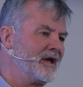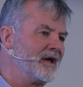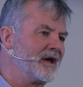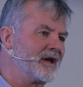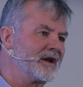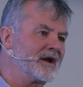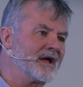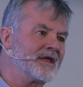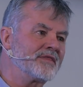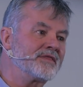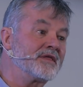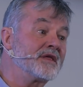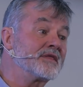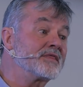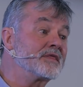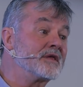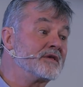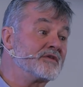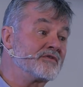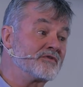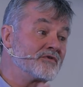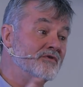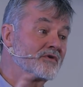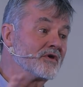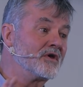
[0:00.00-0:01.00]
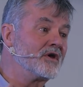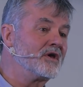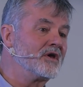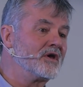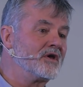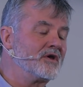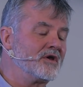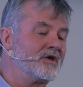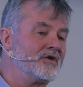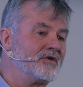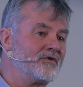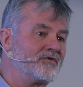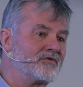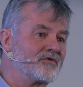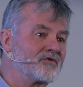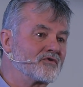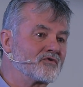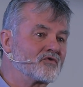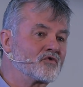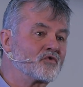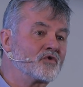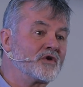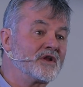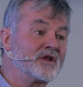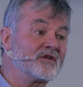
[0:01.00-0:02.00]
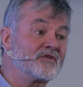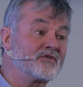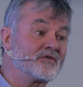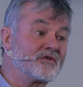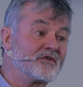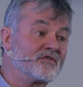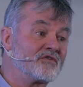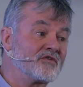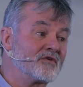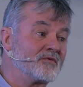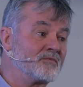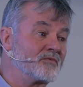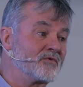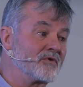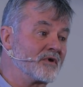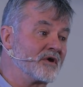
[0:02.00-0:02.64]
And I think his criticisms